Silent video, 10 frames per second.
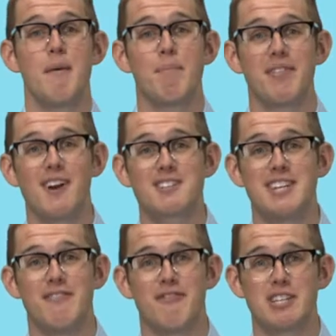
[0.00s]
But there's
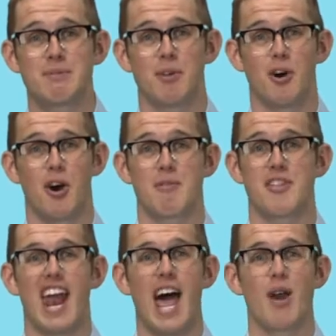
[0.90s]
an invisible armor
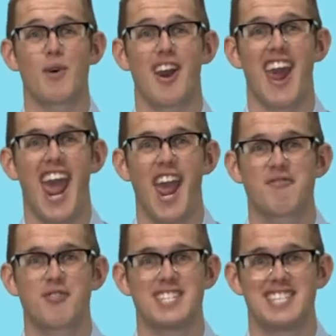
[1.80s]
that I wear
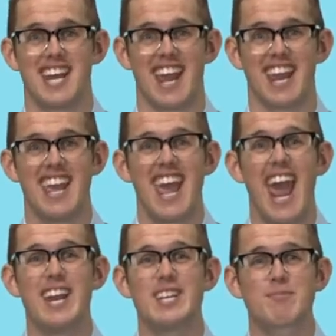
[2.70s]
every day,
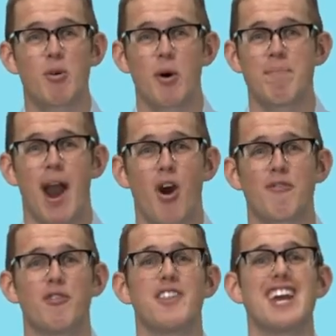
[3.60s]
and it's more
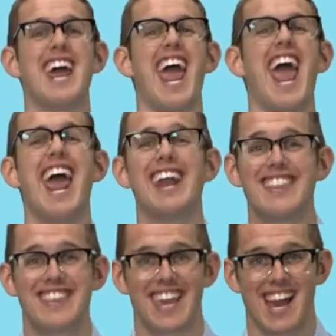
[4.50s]
powerful than
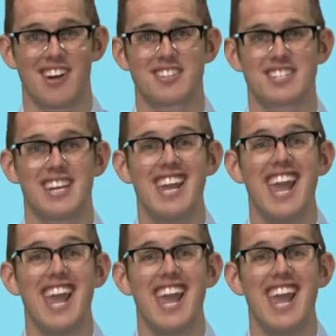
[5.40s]
anything else.